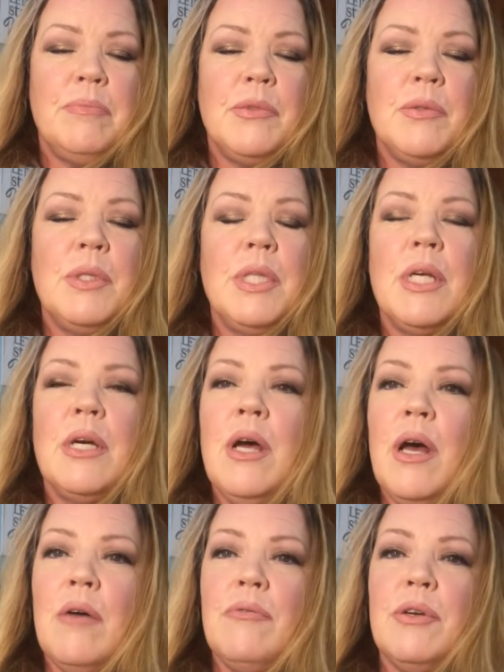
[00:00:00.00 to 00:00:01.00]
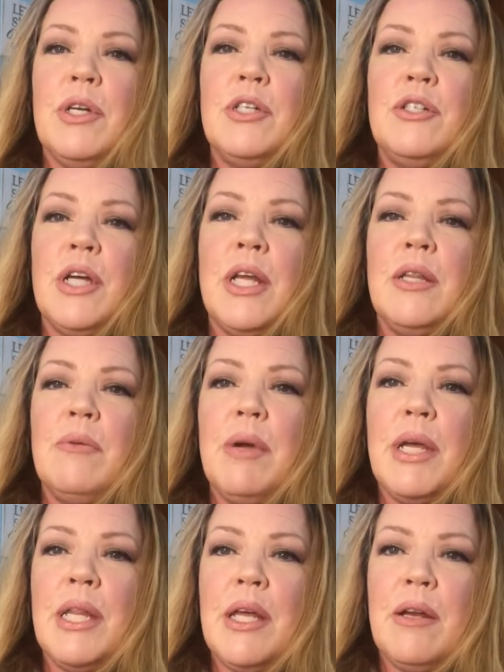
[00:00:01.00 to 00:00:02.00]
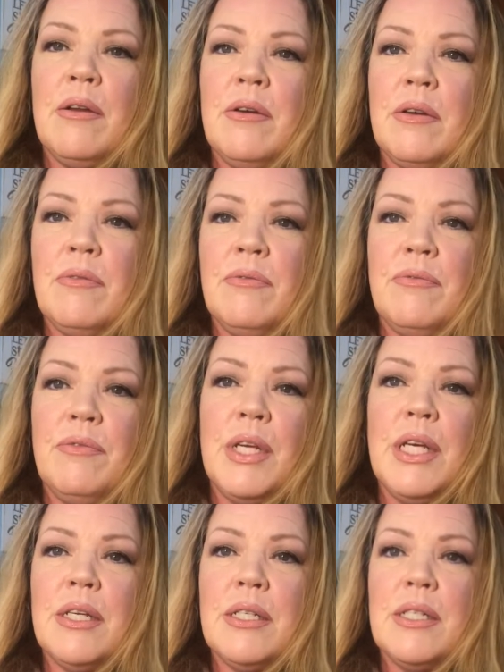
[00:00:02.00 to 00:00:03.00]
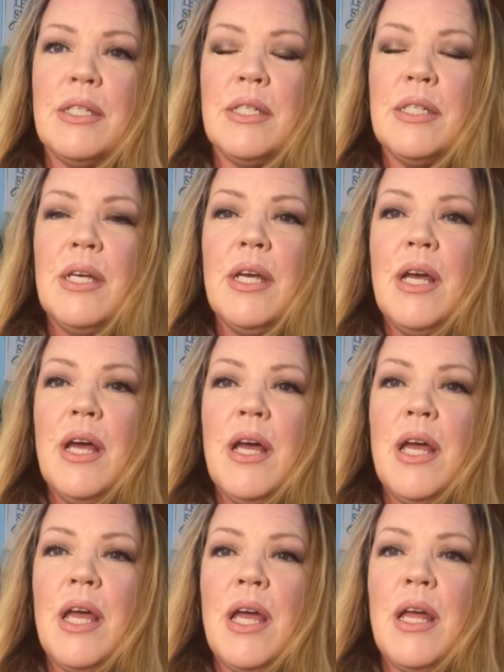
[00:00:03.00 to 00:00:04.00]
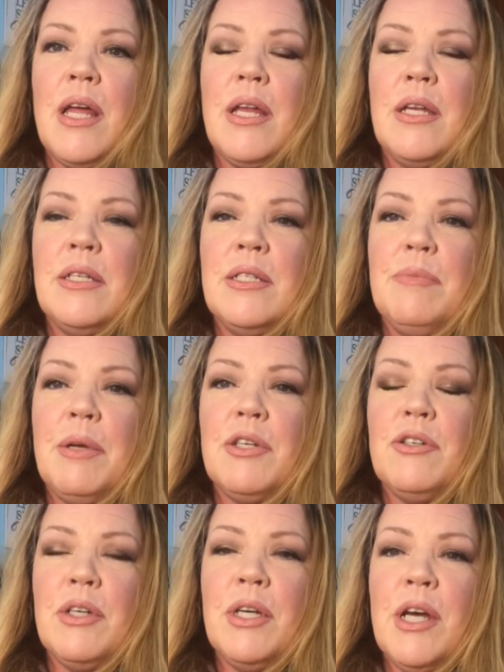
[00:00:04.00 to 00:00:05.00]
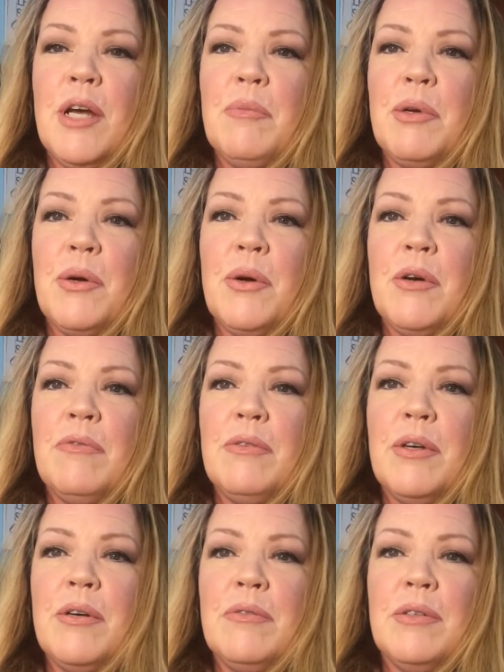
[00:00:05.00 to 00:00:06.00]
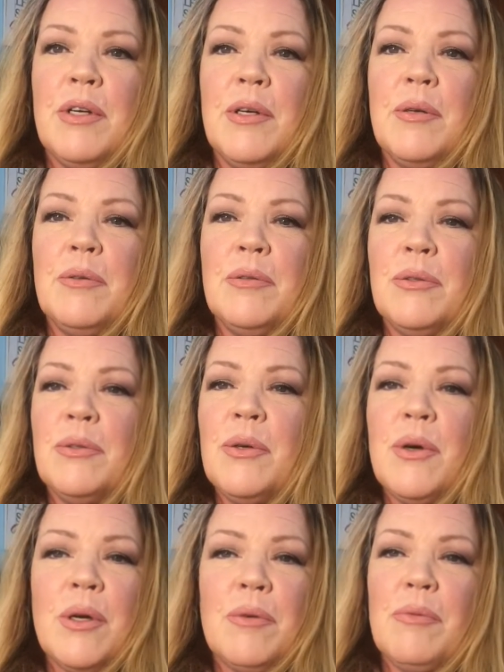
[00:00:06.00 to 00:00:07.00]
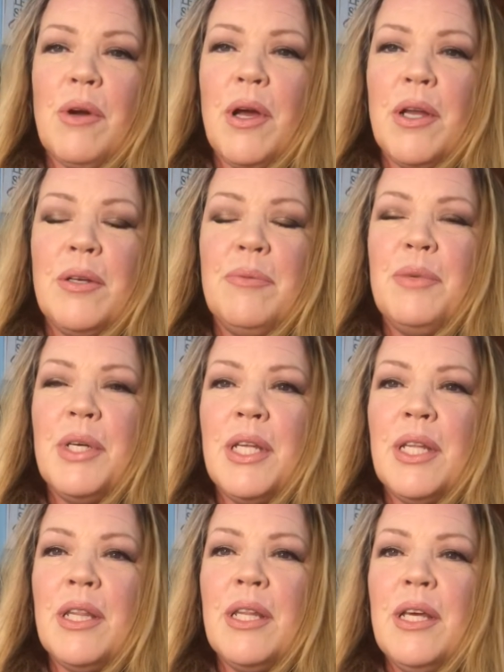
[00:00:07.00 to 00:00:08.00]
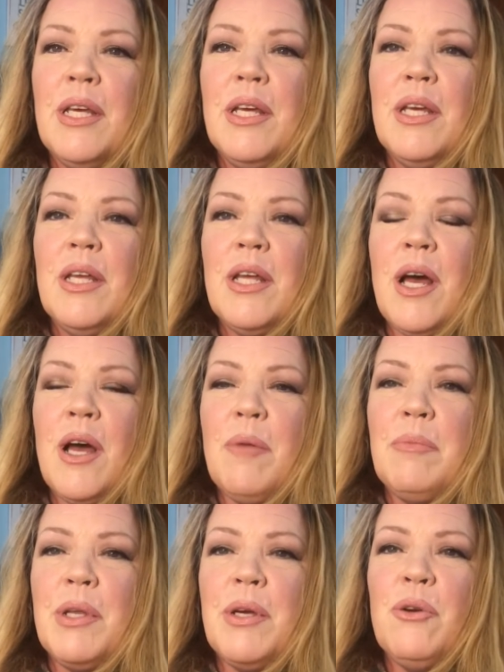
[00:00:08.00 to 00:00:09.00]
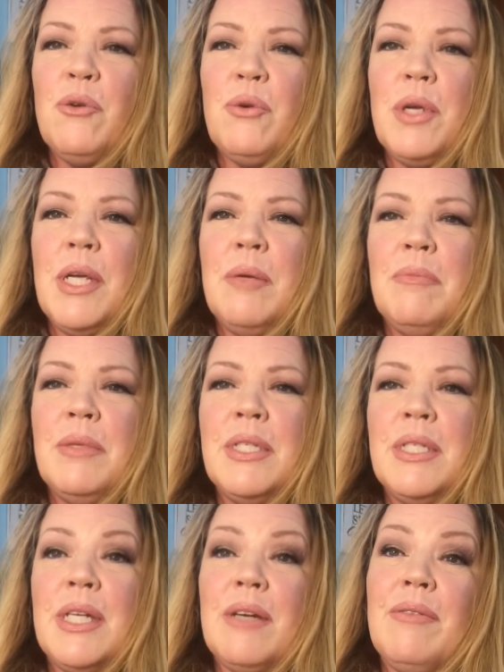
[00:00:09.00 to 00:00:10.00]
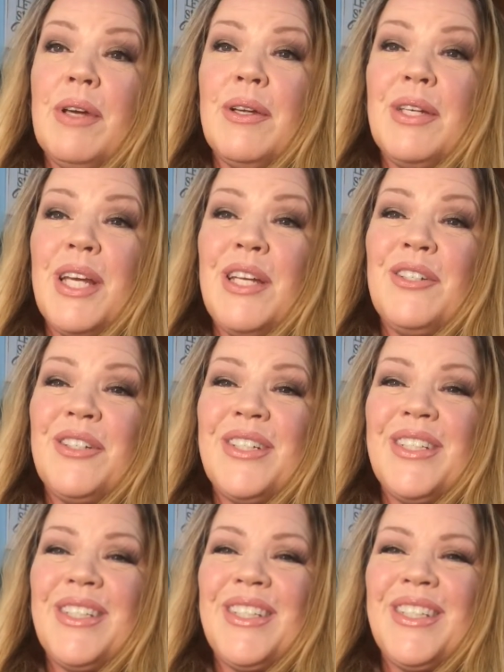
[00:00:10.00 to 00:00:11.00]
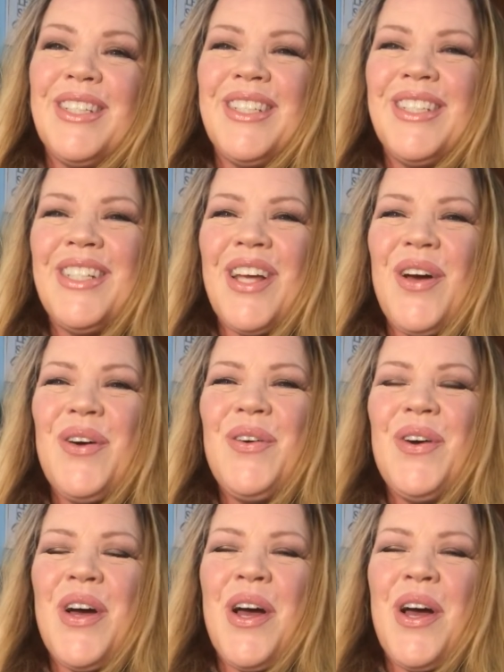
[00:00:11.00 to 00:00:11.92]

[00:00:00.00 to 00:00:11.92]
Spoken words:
with the coverage and the way that it feels. And especially coming off of a long run with the cream stick foundations. So